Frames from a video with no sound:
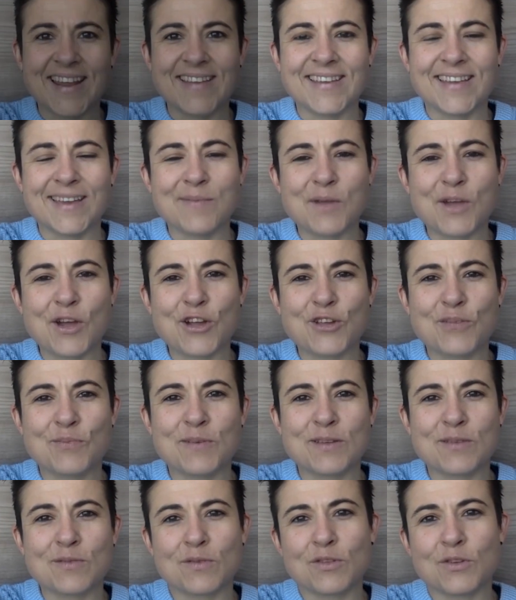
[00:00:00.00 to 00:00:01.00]
G'day team, Coach
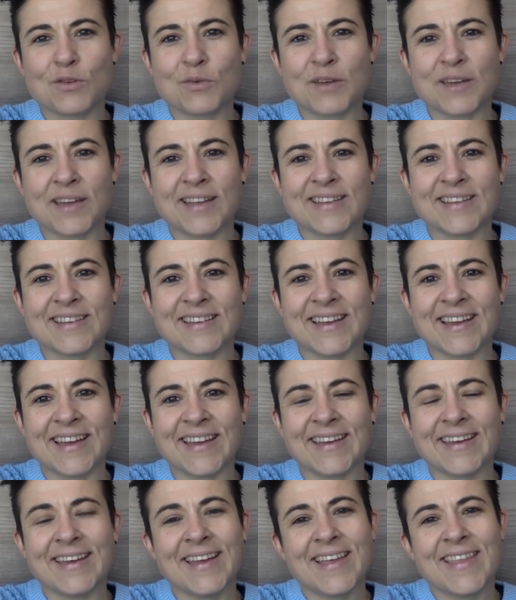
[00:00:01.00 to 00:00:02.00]
Bits with you again
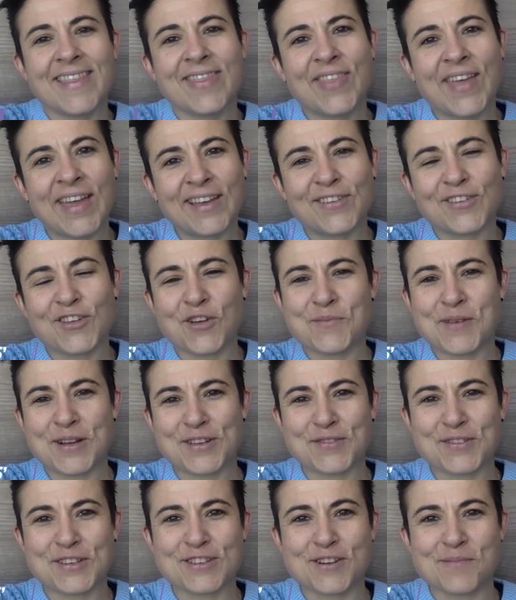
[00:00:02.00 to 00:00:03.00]
today. Thanks so
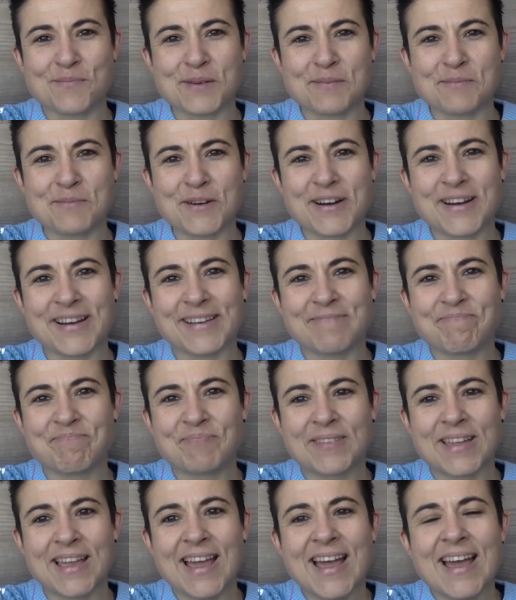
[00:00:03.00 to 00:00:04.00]
much for stopping by.
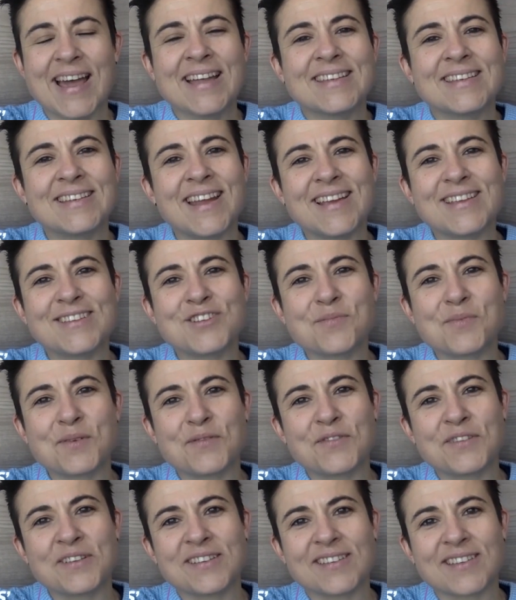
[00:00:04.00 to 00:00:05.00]
Today's
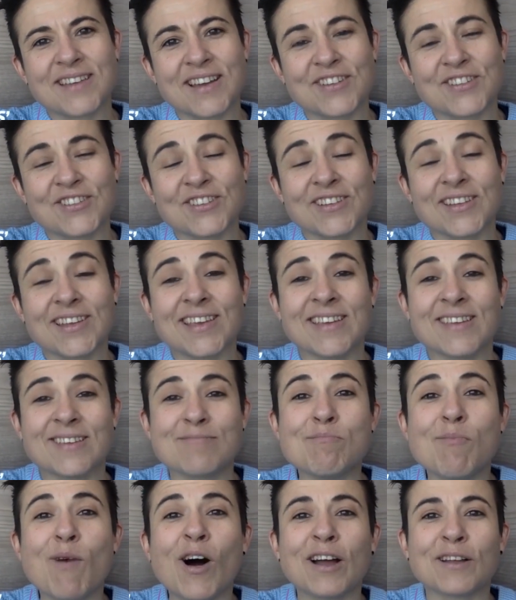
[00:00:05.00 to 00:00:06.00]
topic for discussion
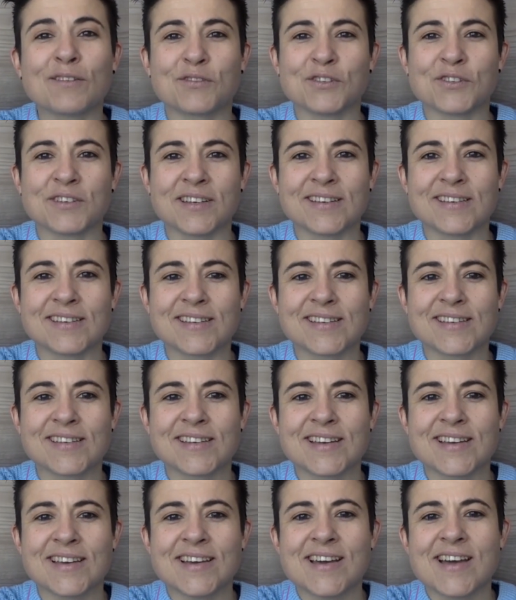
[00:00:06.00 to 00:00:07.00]
is mindfulness,
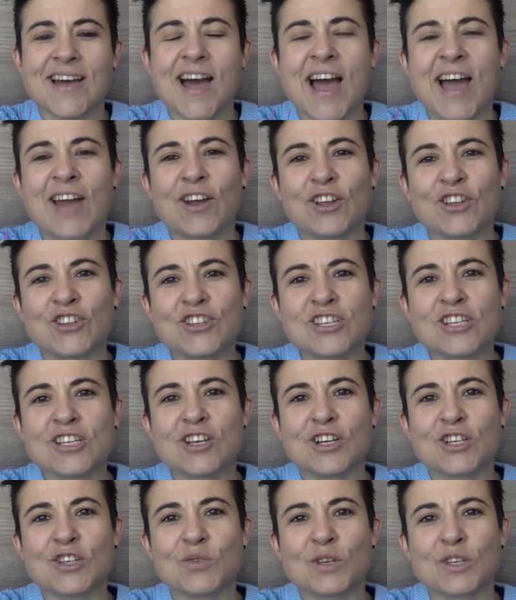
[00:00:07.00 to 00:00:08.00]
and I'd just
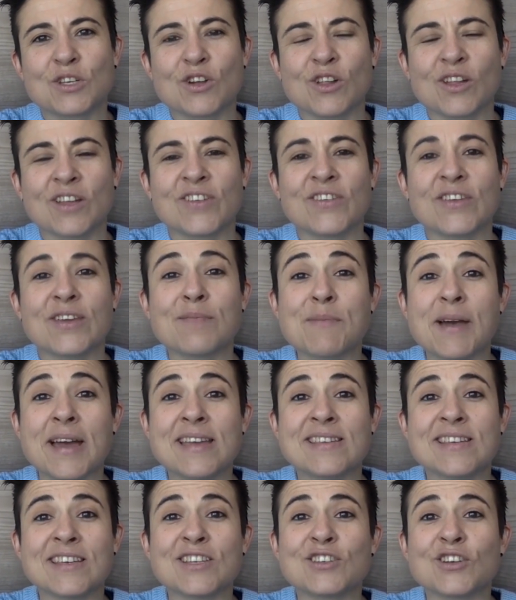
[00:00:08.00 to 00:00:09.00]
like to acknowledge the
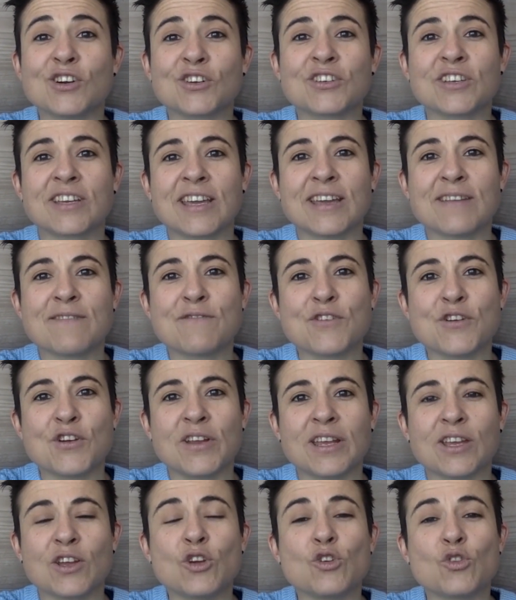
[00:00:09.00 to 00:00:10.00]
amazing Dr. Ken
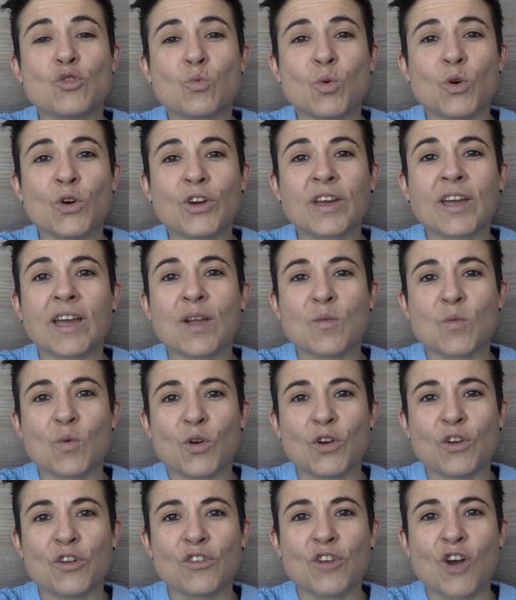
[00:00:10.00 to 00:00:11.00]
Verney, whose work and
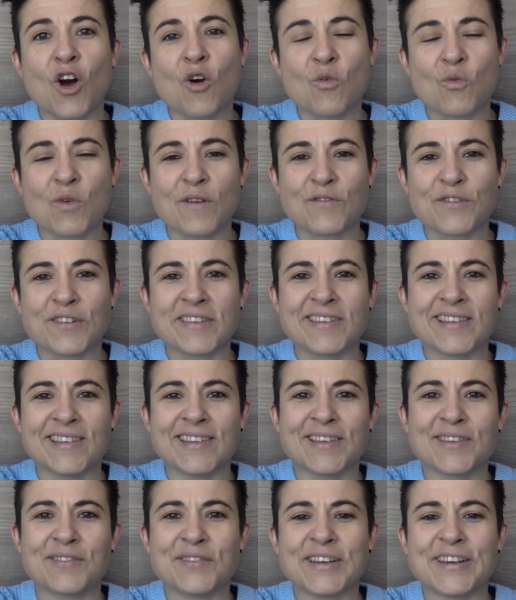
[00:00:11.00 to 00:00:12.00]
words I'll reference
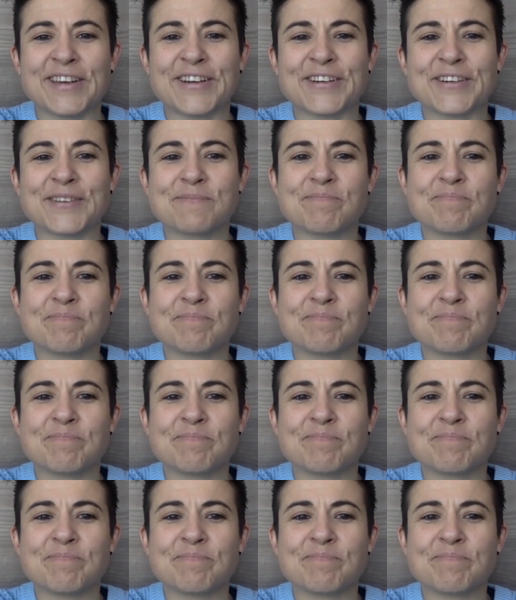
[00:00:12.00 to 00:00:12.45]
in this video.